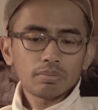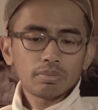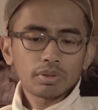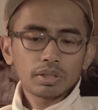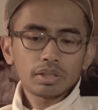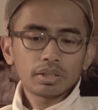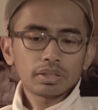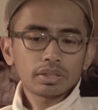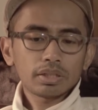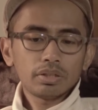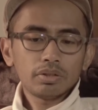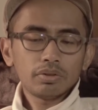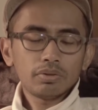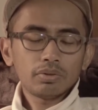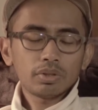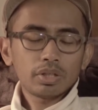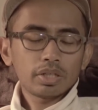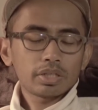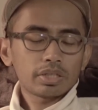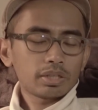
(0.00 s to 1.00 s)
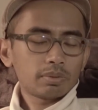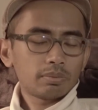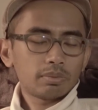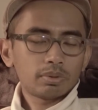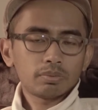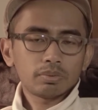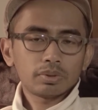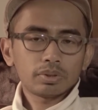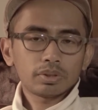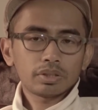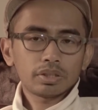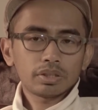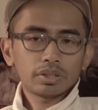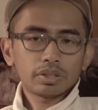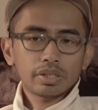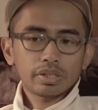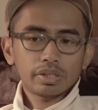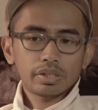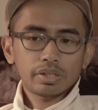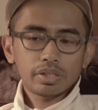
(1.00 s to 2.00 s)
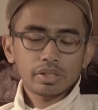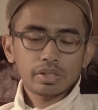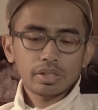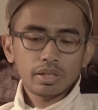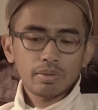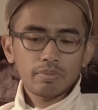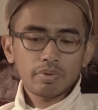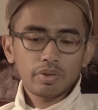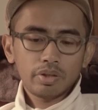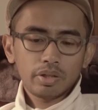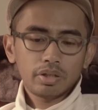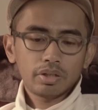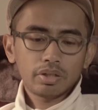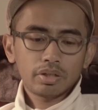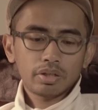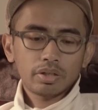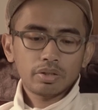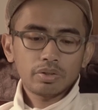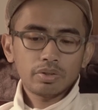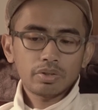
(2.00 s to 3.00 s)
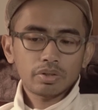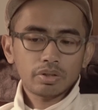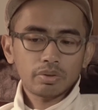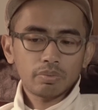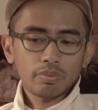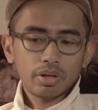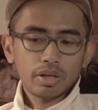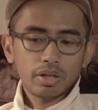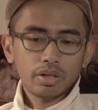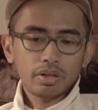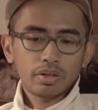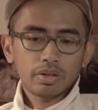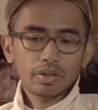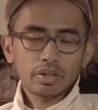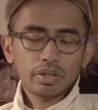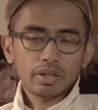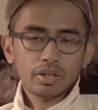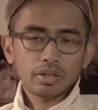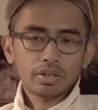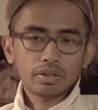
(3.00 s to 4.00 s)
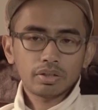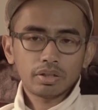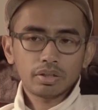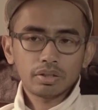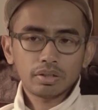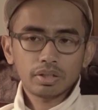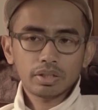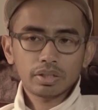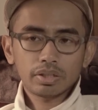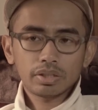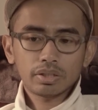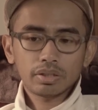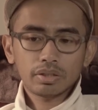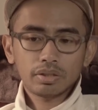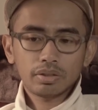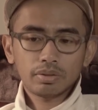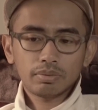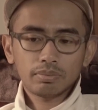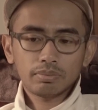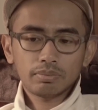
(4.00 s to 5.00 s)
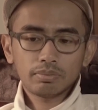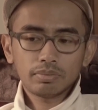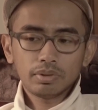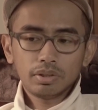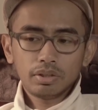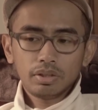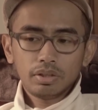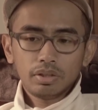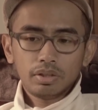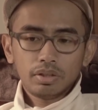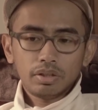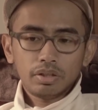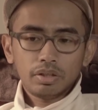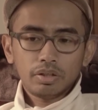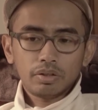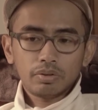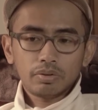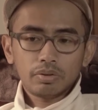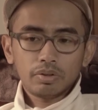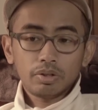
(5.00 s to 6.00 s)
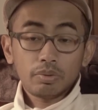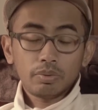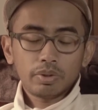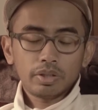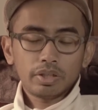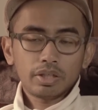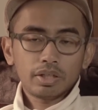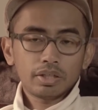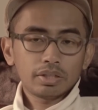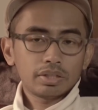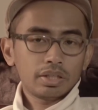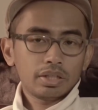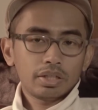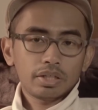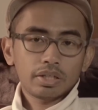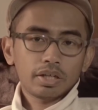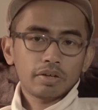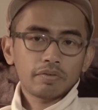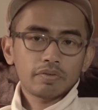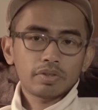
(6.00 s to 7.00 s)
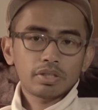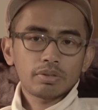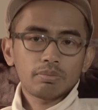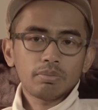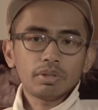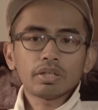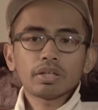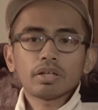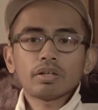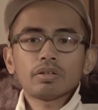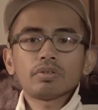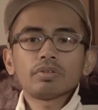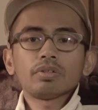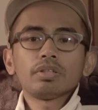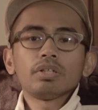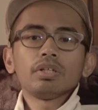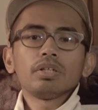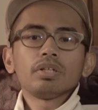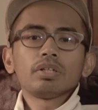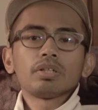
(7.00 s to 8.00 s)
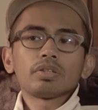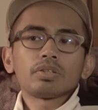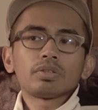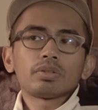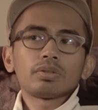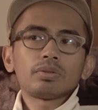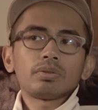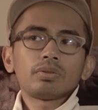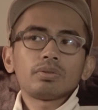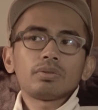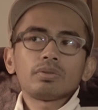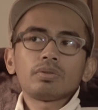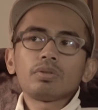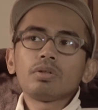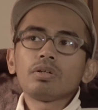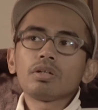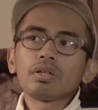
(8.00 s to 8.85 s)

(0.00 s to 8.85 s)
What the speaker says: because I know like someone will suggest the same thing, and I usually wait on that unless no one does, and then I have to speak out. So